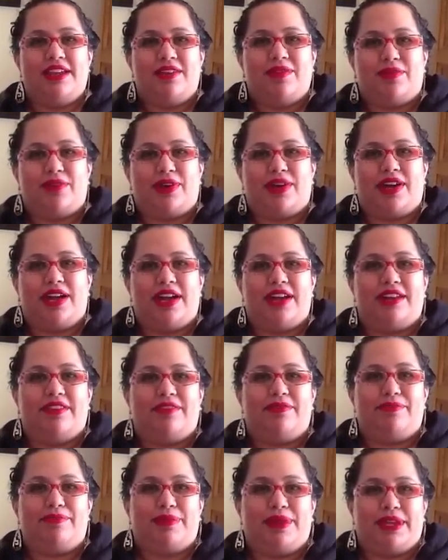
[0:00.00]
were kind of
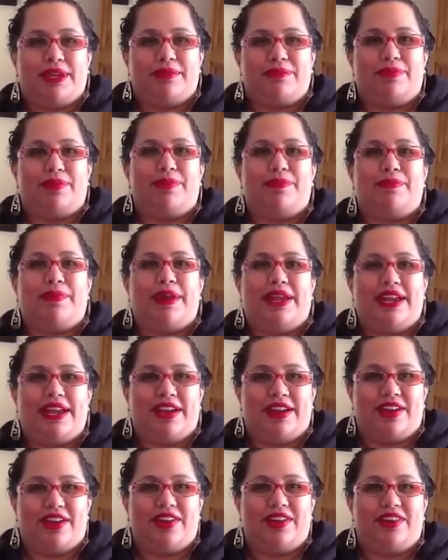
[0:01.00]
being
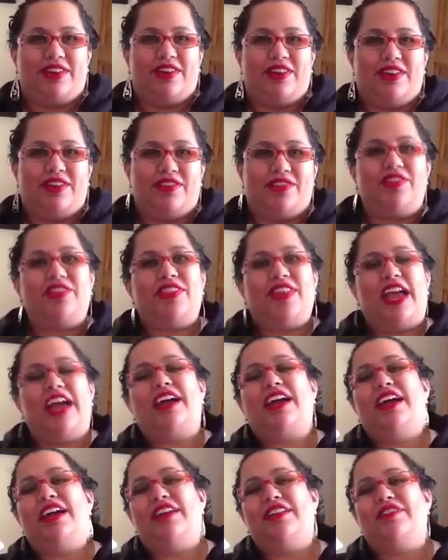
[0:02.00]
prepared for that
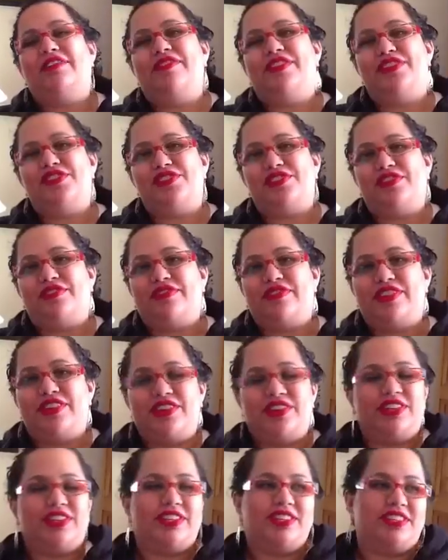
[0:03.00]
kind of future
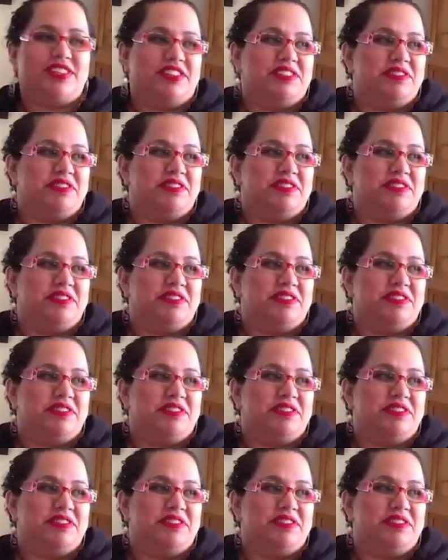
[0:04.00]
versus